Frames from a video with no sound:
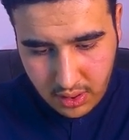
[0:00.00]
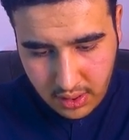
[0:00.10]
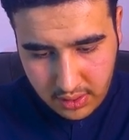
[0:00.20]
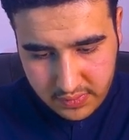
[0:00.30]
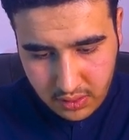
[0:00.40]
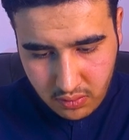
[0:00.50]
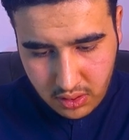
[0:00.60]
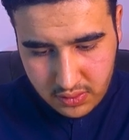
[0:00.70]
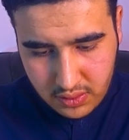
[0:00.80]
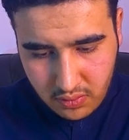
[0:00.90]
and
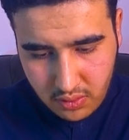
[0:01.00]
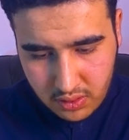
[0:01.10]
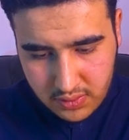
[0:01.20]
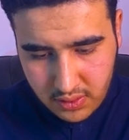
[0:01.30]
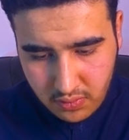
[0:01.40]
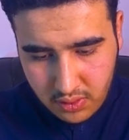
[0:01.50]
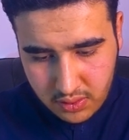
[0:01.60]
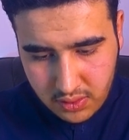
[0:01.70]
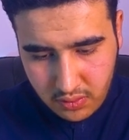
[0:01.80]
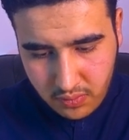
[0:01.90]

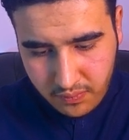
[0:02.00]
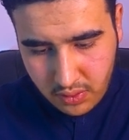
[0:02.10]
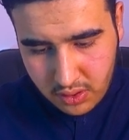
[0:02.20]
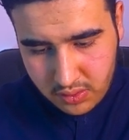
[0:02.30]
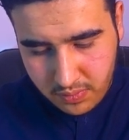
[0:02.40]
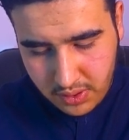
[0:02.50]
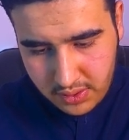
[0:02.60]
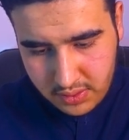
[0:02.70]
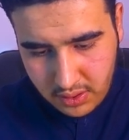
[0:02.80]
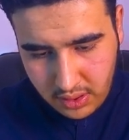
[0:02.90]
0.0.0.0
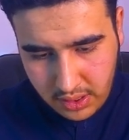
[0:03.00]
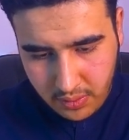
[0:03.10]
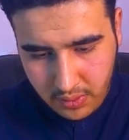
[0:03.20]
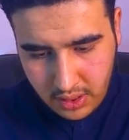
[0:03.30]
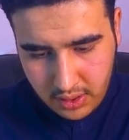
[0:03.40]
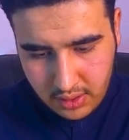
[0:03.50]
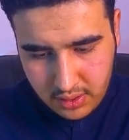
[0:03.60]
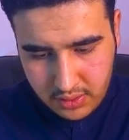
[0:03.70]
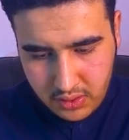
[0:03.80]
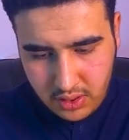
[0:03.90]
space area
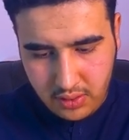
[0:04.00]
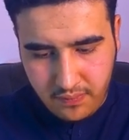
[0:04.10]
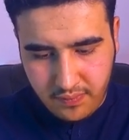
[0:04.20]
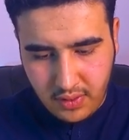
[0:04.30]
10.